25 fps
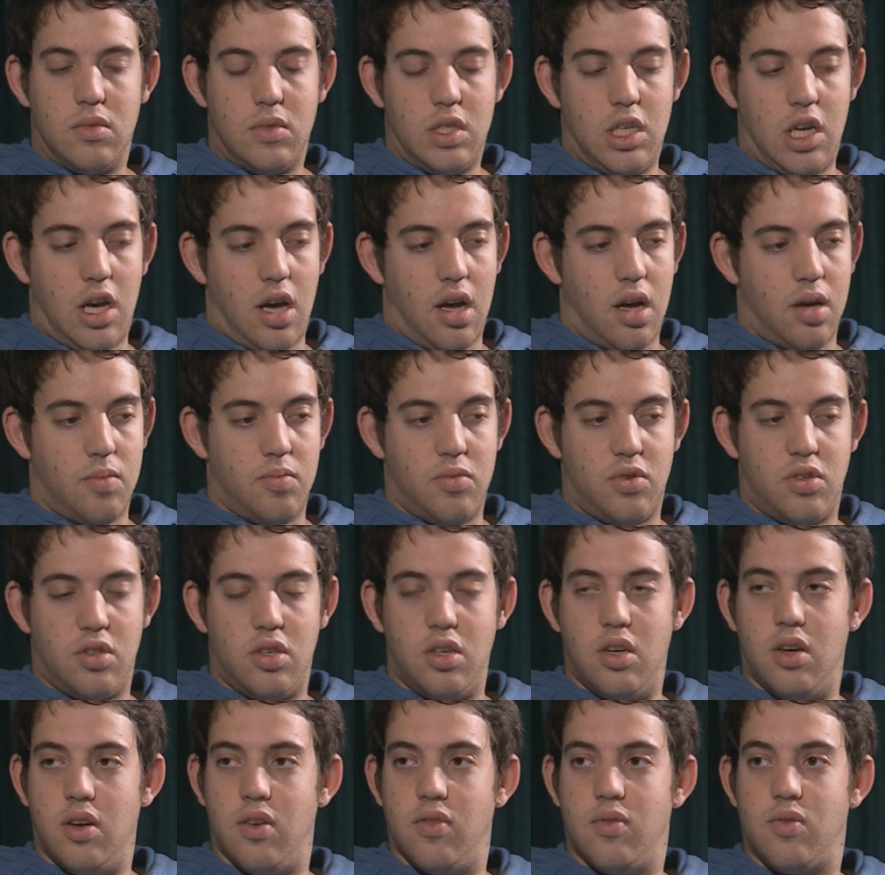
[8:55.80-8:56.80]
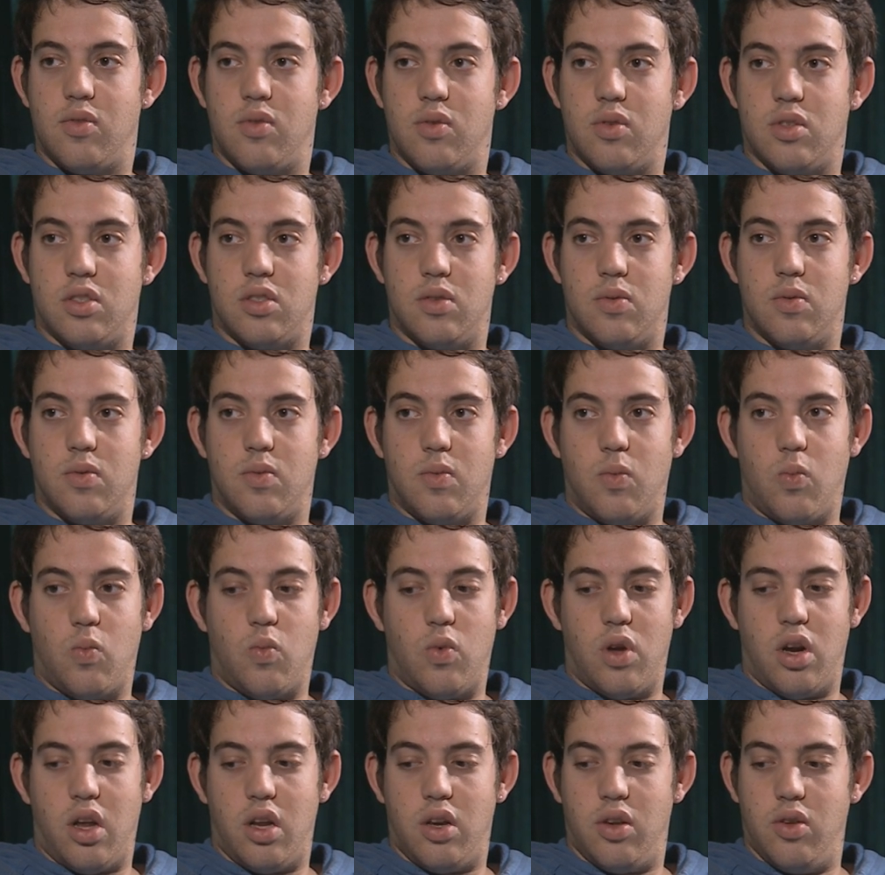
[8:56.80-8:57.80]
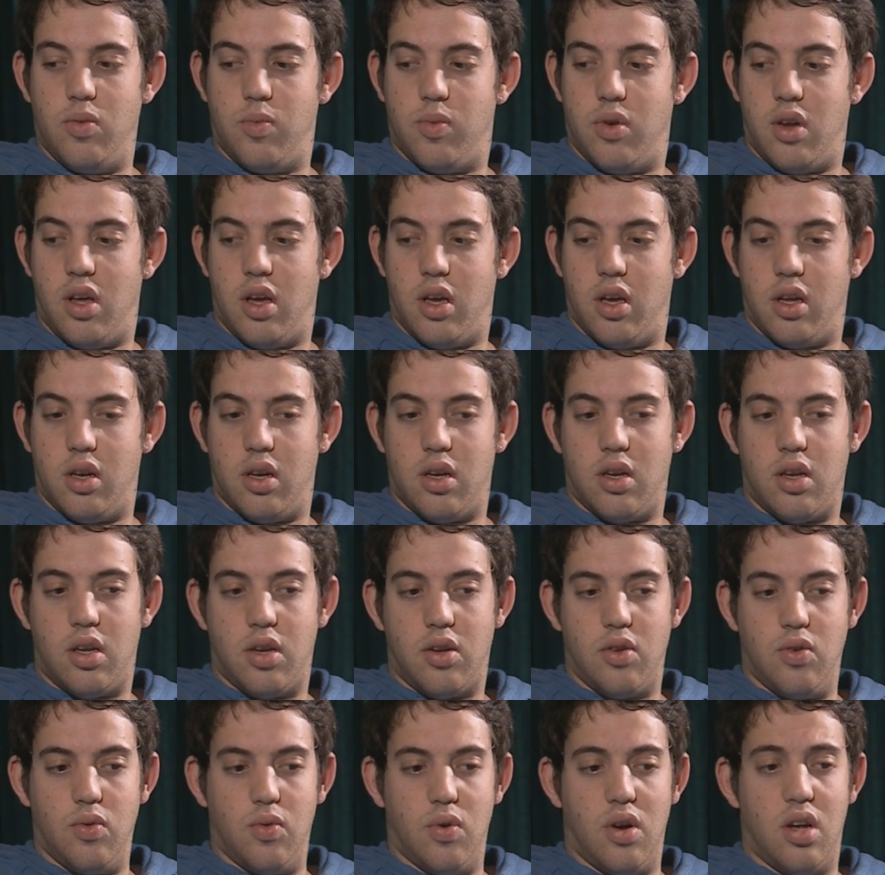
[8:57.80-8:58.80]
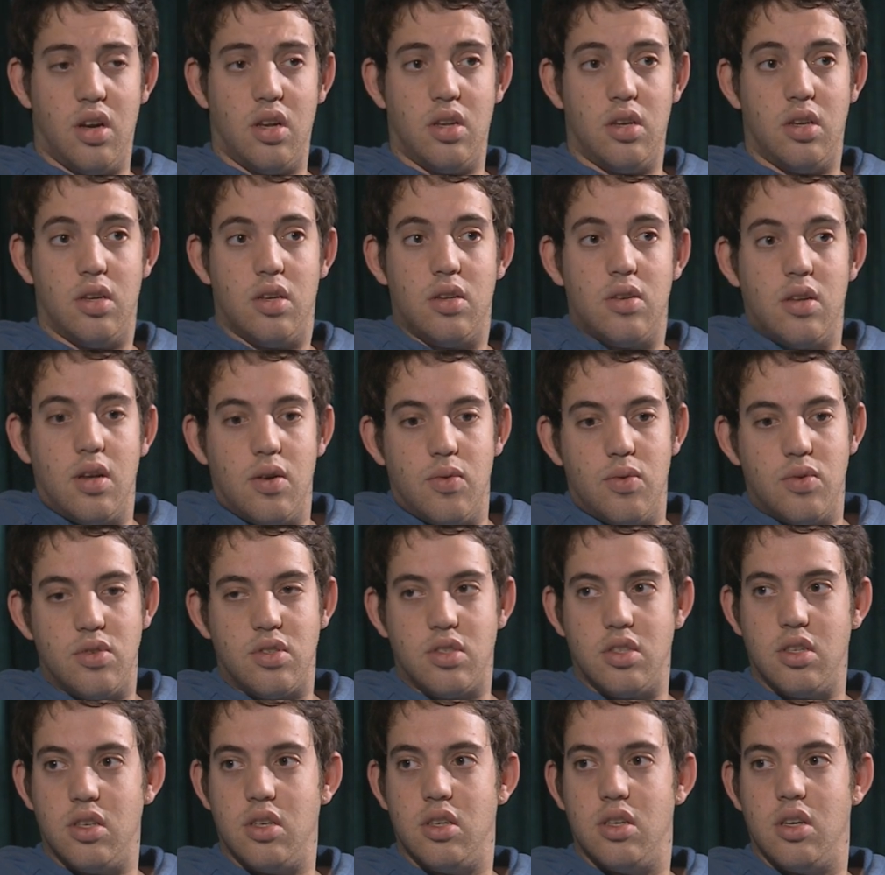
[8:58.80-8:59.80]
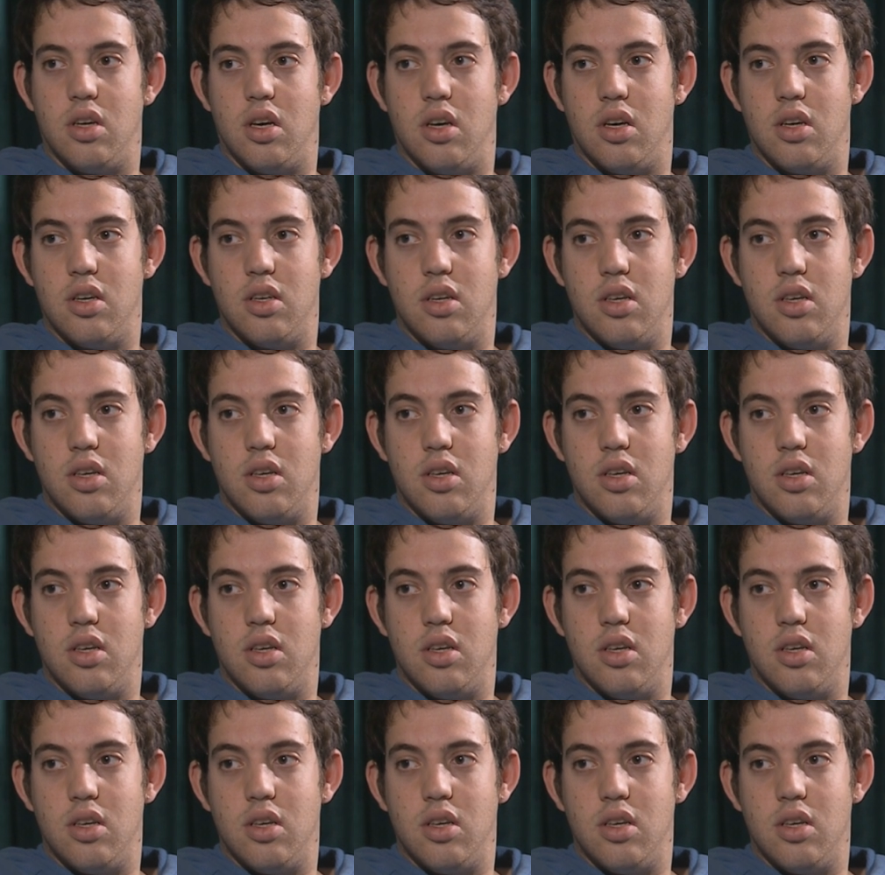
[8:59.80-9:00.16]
Yeah, of course. When I do play and I do well in it, they will see. Yeah,